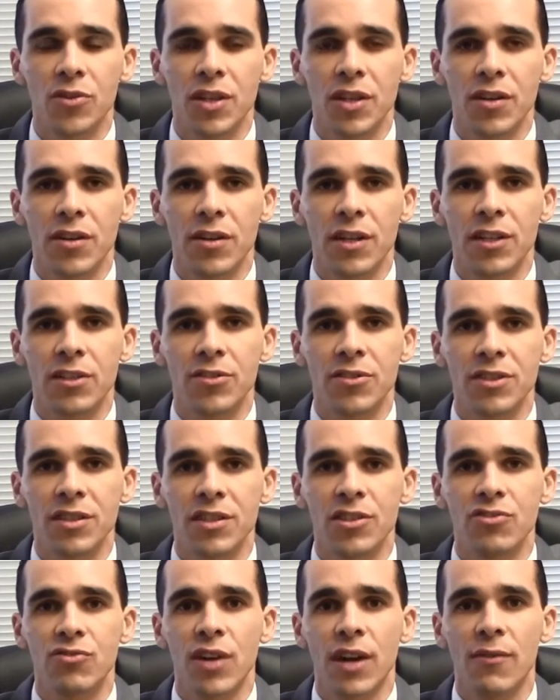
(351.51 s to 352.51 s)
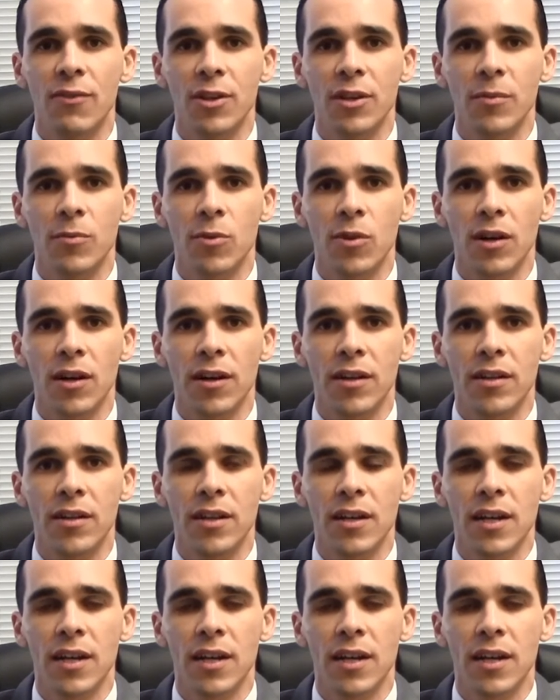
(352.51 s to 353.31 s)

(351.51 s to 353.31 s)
that are interested in traveling abroad